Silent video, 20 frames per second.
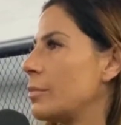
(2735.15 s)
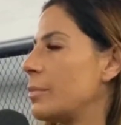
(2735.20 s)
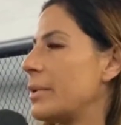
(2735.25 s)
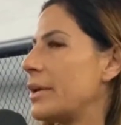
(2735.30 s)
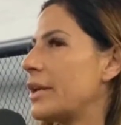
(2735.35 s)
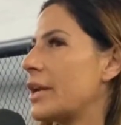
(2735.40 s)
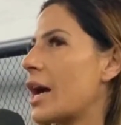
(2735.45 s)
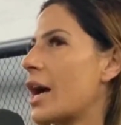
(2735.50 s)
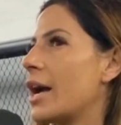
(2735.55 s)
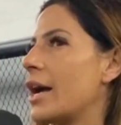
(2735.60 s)

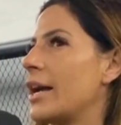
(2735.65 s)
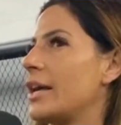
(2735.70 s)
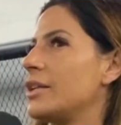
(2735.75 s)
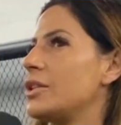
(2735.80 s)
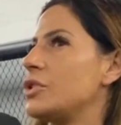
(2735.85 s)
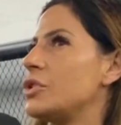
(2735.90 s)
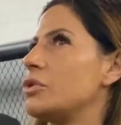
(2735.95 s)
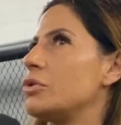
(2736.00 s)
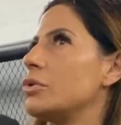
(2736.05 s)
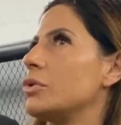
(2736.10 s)
But mm I
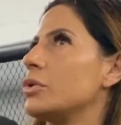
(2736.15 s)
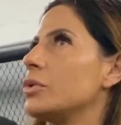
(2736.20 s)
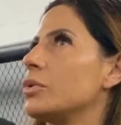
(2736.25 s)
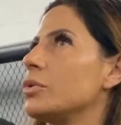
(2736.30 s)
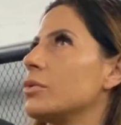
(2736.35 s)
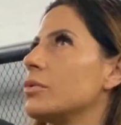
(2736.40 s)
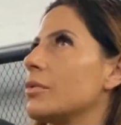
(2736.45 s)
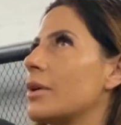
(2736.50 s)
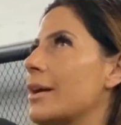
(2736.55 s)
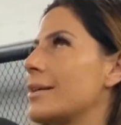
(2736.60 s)

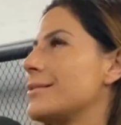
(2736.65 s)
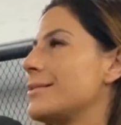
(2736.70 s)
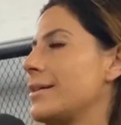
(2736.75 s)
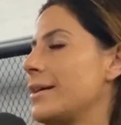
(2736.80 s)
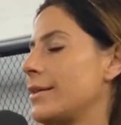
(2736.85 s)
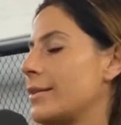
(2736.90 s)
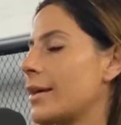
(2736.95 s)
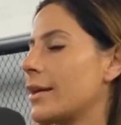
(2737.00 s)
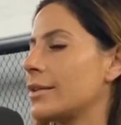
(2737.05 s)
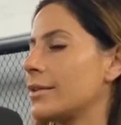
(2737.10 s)
do, I say
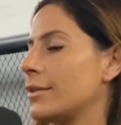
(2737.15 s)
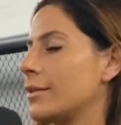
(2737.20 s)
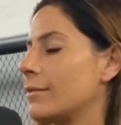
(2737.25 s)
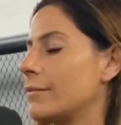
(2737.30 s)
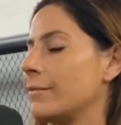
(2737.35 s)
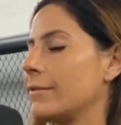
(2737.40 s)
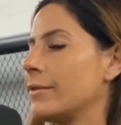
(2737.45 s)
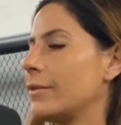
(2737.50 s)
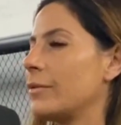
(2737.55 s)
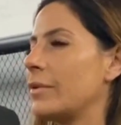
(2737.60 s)
that,
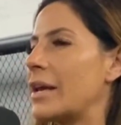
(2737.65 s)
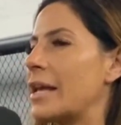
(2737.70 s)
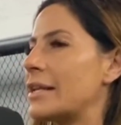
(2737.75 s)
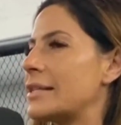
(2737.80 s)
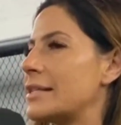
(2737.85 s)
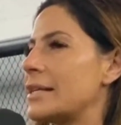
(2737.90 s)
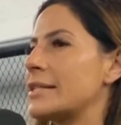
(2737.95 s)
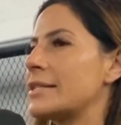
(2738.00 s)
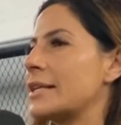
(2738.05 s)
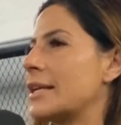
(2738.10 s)
and the
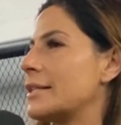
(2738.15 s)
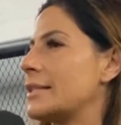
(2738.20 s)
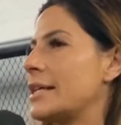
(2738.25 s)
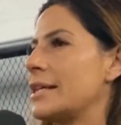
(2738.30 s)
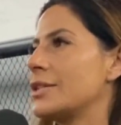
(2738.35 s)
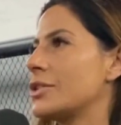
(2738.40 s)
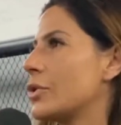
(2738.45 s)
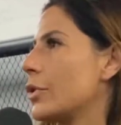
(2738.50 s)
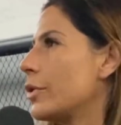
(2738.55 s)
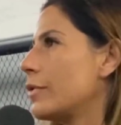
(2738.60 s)
reality is that I
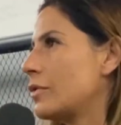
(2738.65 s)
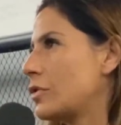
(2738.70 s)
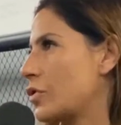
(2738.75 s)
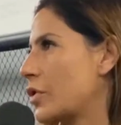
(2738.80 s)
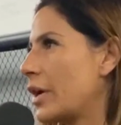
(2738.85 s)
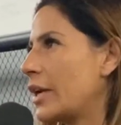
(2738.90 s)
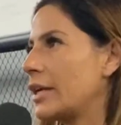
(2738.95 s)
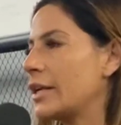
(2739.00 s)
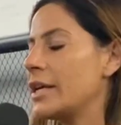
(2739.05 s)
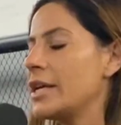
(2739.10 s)
tend to
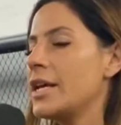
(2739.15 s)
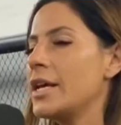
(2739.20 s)
overtrain.